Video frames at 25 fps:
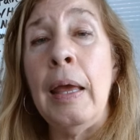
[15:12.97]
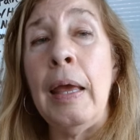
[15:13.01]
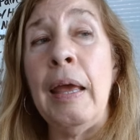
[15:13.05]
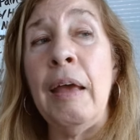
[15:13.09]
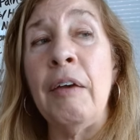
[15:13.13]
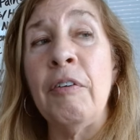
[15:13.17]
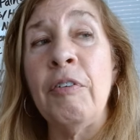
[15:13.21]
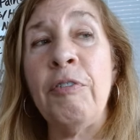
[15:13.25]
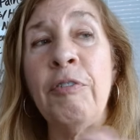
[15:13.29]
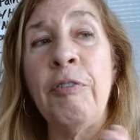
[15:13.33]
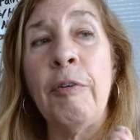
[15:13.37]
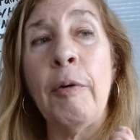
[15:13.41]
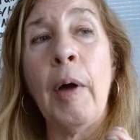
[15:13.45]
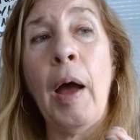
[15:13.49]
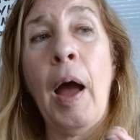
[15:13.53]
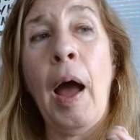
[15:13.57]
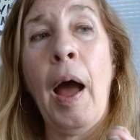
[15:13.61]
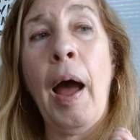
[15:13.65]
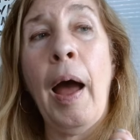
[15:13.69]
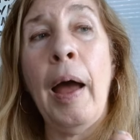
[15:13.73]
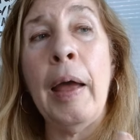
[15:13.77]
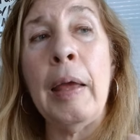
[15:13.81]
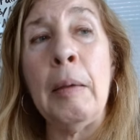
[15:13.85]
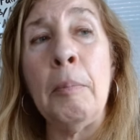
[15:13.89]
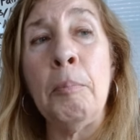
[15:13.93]
if
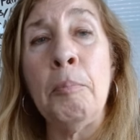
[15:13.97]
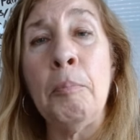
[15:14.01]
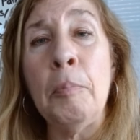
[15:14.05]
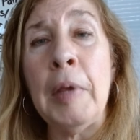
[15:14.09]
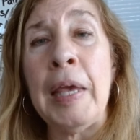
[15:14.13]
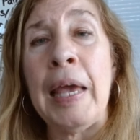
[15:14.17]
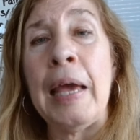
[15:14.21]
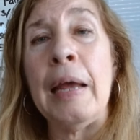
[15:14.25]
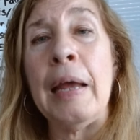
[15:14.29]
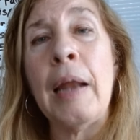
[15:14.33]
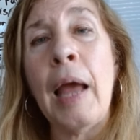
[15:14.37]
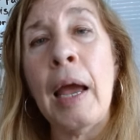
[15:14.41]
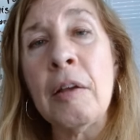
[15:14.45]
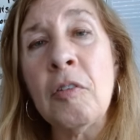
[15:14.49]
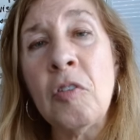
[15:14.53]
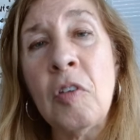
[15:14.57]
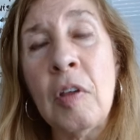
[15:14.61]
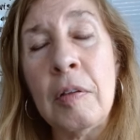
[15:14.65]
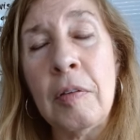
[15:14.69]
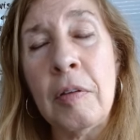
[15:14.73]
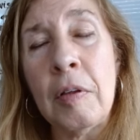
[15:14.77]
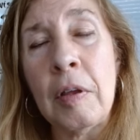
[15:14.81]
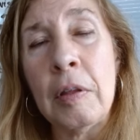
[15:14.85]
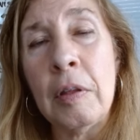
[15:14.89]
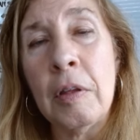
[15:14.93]
I'm
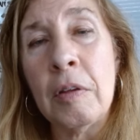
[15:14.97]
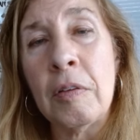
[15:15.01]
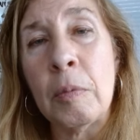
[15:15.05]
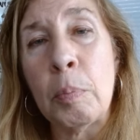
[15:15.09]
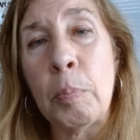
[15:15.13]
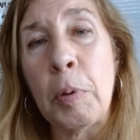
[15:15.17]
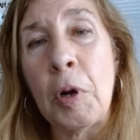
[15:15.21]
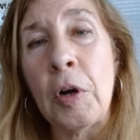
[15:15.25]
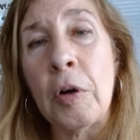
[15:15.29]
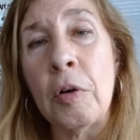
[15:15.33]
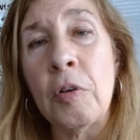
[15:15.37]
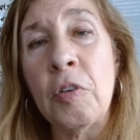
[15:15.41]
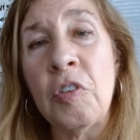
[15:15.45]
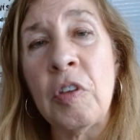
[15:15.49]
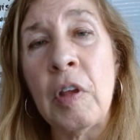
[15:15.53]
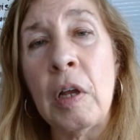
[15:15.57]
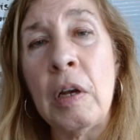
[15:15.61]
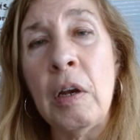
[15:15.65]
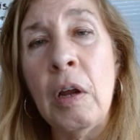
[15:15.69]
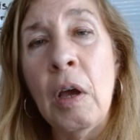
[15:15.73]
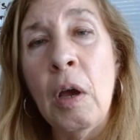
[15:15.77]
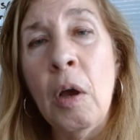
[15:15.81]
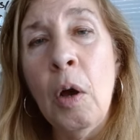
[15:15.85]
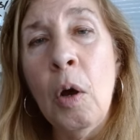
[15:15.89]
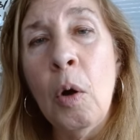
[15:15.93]
connected to this
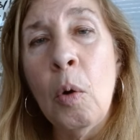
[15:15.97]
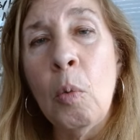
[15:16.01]
person.